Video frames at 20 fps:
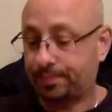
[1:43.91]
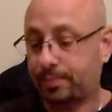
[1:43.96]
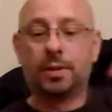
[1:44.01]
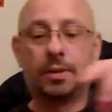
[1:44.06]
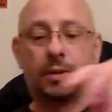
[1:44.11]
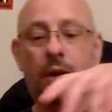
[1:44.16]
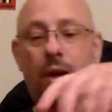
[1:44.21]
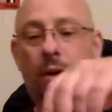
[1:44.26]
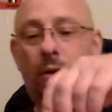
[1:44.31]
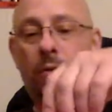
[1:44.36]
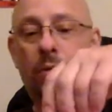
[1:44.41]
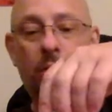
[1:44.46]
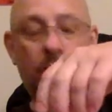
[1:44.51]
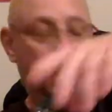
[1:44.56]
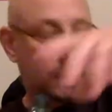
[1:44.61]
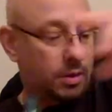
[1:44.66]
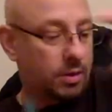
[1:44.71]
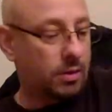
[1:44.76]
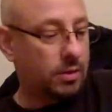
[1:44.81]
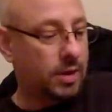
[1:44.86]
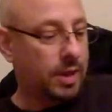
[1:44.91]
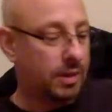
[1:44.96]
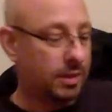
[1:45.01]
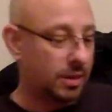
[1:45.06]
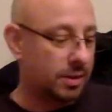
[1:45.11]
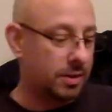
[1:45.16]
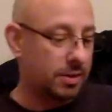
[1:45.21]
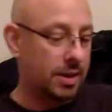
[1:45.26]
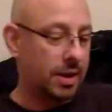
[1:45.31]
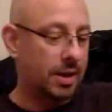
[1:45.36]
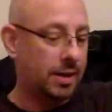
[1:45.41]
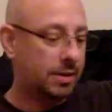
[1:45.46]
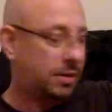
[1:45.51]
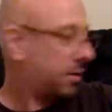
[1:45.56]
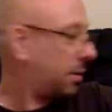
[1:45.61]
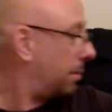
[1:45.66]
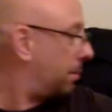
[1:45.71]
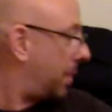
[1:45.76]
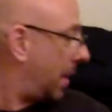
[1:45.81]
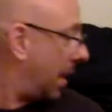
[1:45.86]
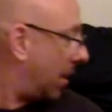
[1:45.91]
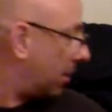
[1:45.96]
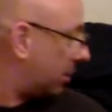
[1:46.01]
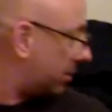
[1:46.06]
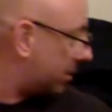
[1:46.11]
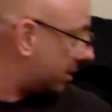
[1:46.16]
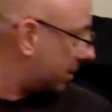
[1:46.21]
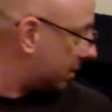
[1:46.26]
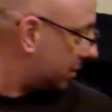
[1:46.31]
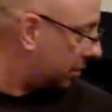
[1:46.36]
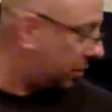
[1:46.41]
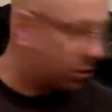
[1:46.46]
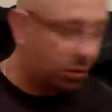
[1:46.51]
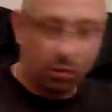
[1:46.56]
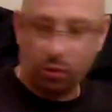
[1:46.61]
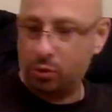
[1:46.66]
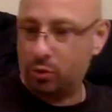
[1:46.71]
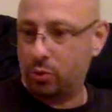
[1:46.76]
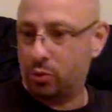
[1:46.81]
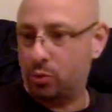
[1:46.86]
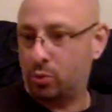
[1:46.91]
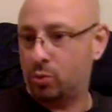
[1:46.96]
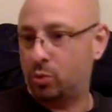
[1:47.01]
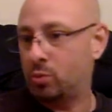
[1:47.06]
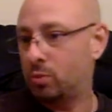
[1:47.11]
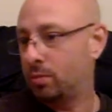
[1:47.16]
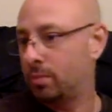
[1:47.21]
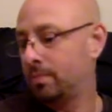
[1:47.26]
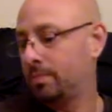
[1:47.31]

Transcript: So let's look at this as comparison to